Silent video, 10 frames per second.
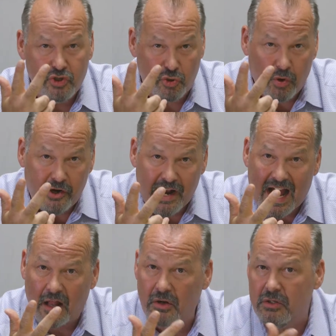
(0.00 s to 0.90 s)
$200,
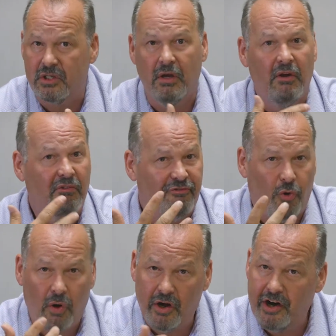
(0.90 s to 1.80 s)

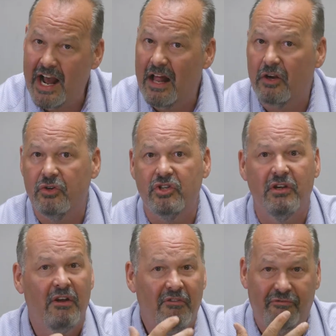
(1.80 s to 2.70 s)

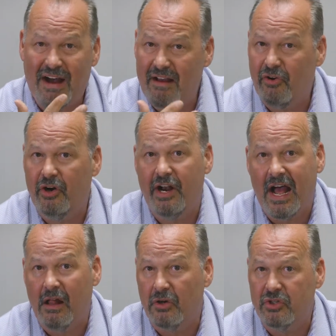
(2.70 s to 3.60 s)
$400,
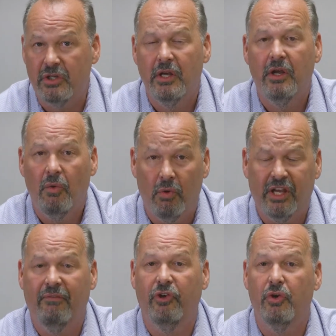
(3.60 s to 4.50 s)
$500, will
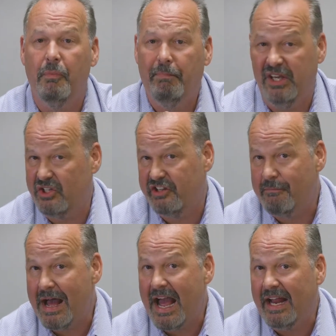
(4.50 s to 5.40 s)
give you peace
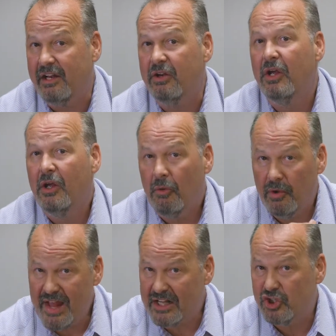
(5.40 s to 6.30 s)
of mind
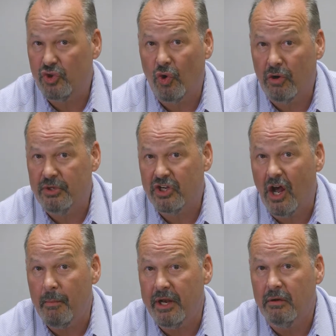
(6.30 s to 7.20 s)
when that storm is
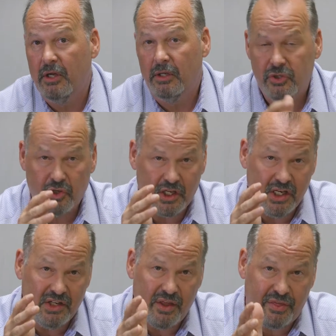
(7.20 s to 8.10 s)
coming. So you
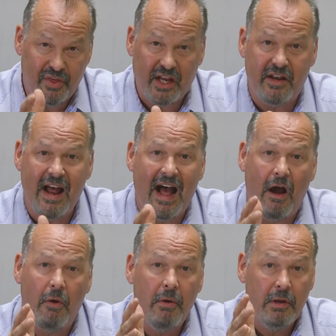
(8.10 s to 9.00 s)
need to think
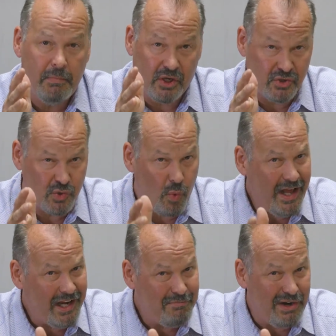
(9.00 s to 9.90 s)
now, because there's a
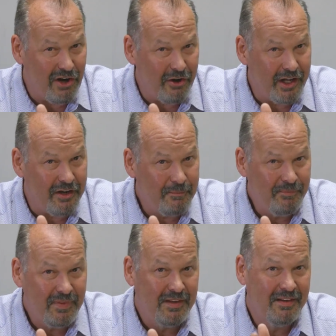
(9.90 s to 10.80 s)
waiting period
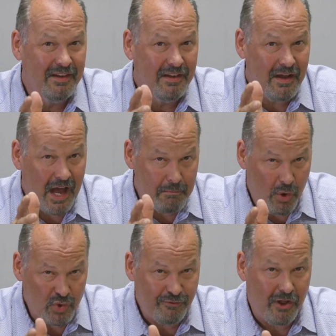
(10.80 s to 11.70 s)
on
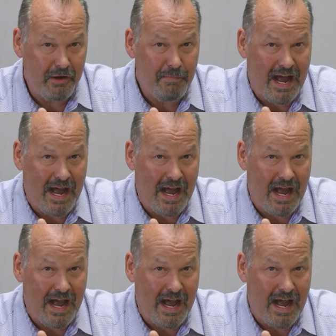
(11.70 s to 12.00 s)
most flood